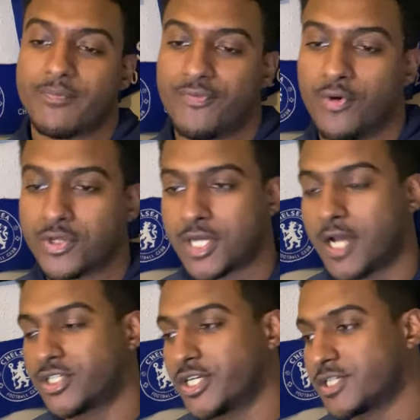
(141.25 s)
four
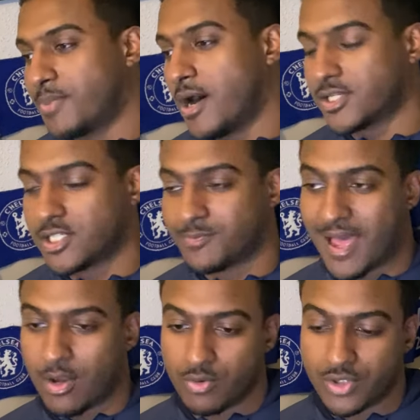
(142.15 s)
touches, passes
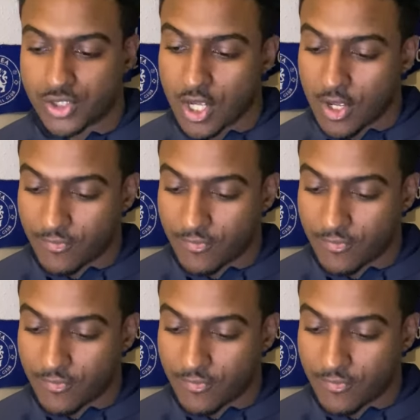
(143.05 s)
backwards.